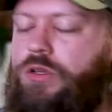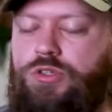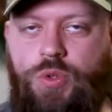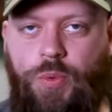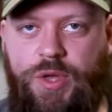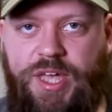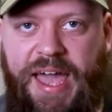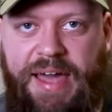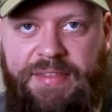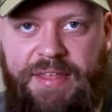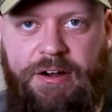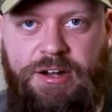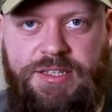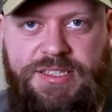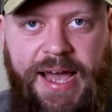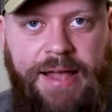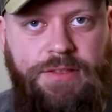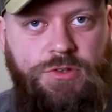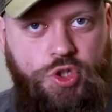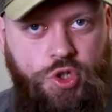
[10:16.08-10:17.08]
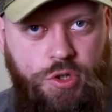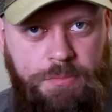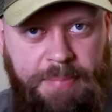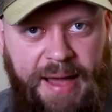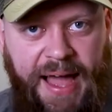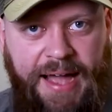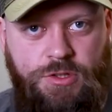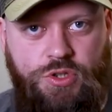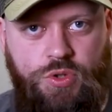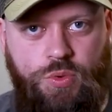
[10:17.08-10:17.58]
so we get their attention
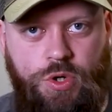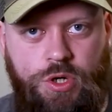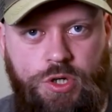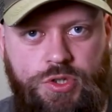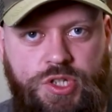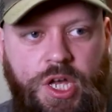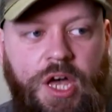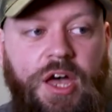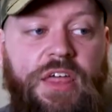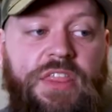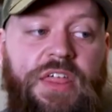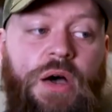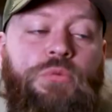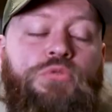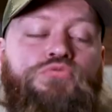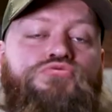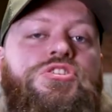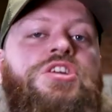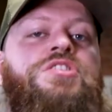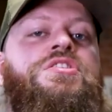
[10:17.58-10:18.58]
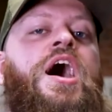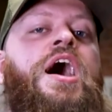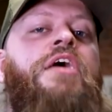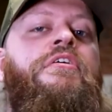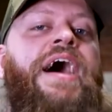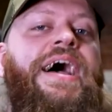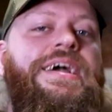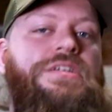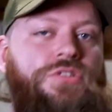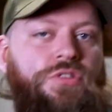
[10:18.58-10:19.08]
back to us, then we
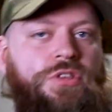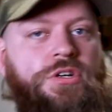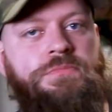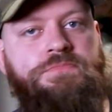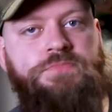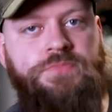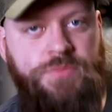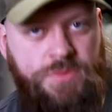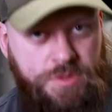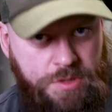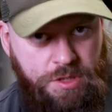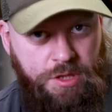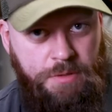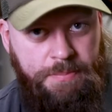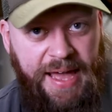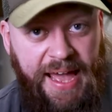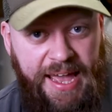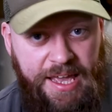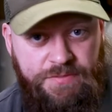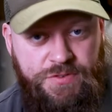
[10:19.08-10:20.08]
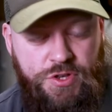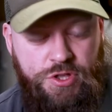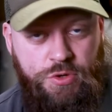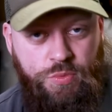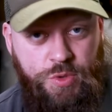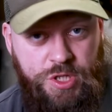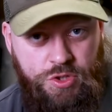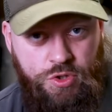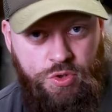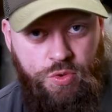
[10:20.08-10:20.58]
redirect them to the behavior
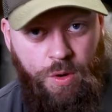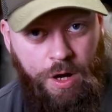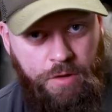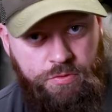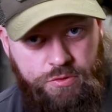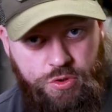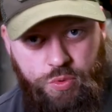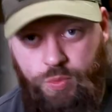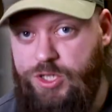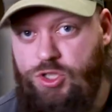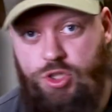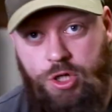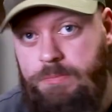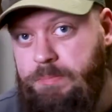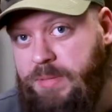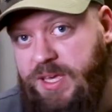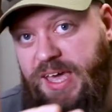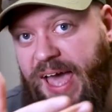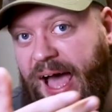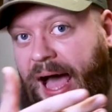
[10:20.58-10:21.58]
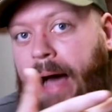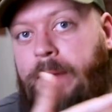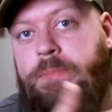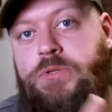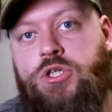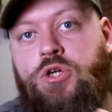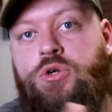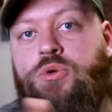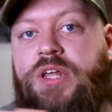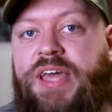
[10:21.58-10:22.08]
that we do want, which can be
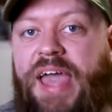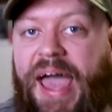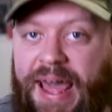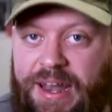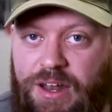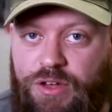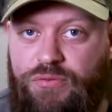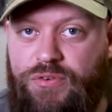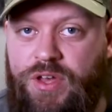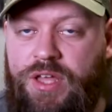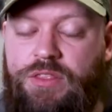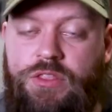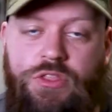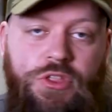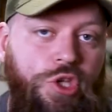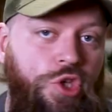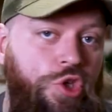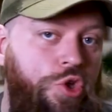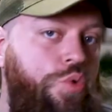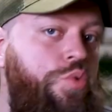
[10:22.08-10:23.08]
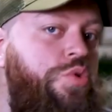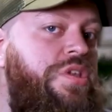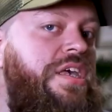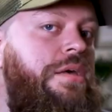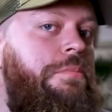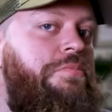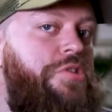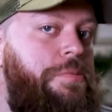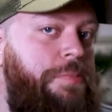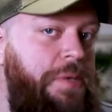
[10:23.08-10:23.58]
absolutely anything that you
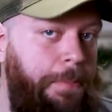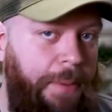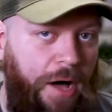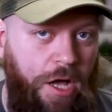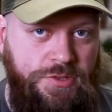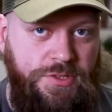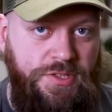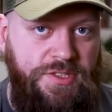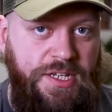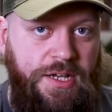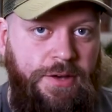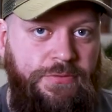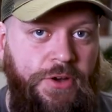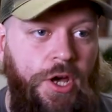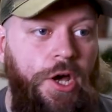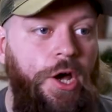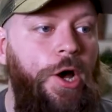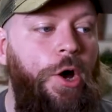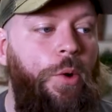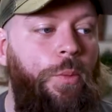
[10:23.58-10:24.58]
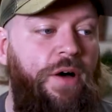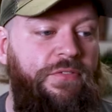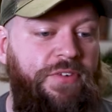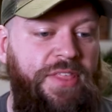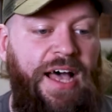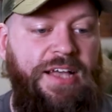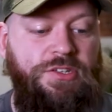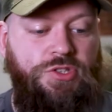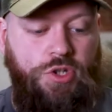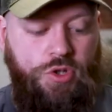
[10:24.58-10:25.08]
deem to be positive, whether
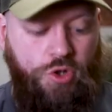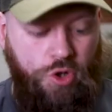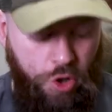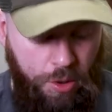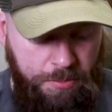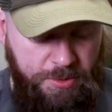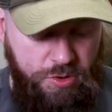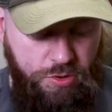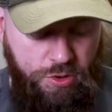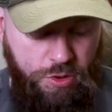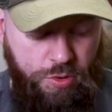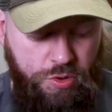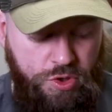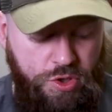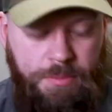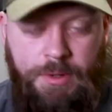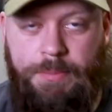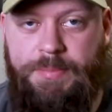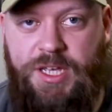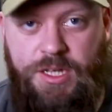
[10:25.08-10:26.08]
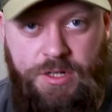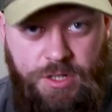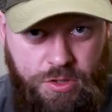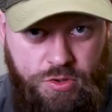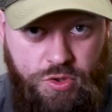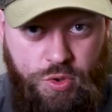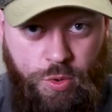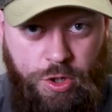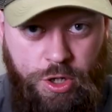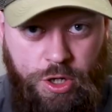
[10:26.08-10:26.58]
that's to come and do some
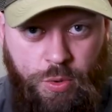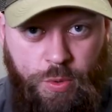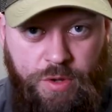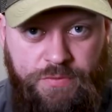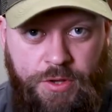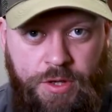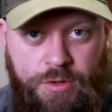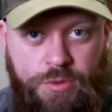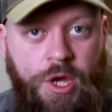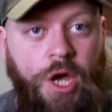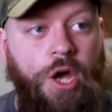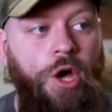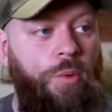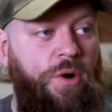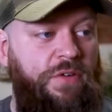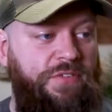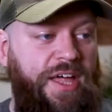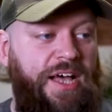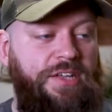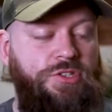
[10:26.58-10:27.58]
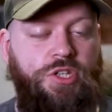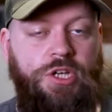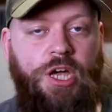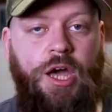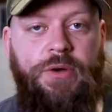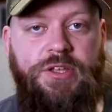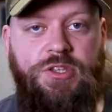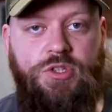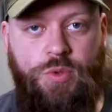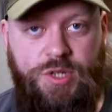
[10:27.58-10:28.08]
obedience work with you, whether that's to
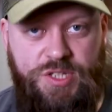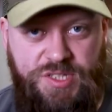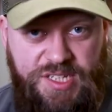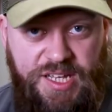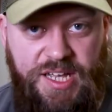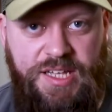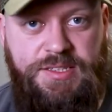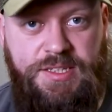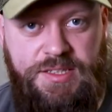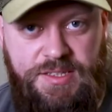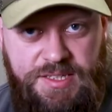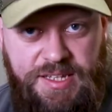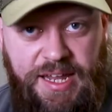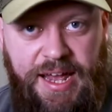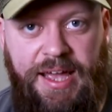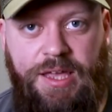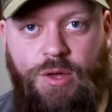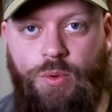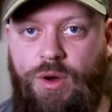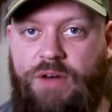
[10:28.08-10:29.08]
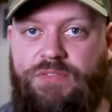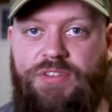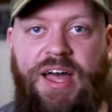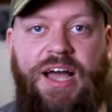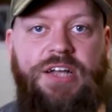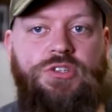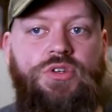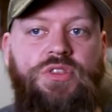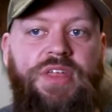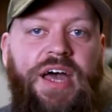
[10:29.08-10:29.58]
go into a sit and stay, whether
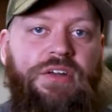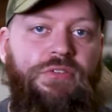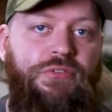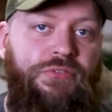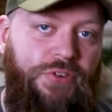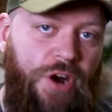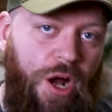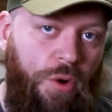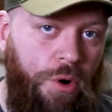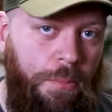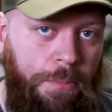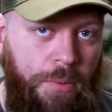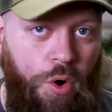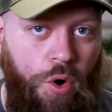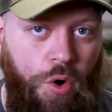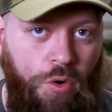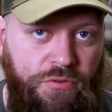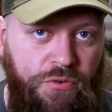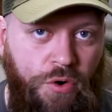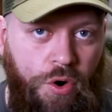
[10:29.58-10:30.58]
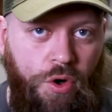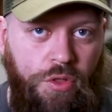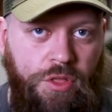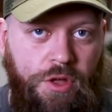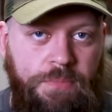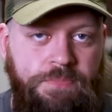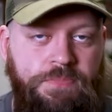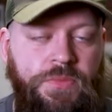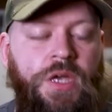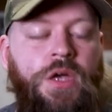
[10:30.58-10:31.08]
that's you then throw a ball for
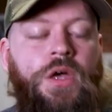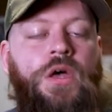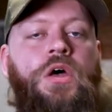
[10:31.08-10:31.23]
them.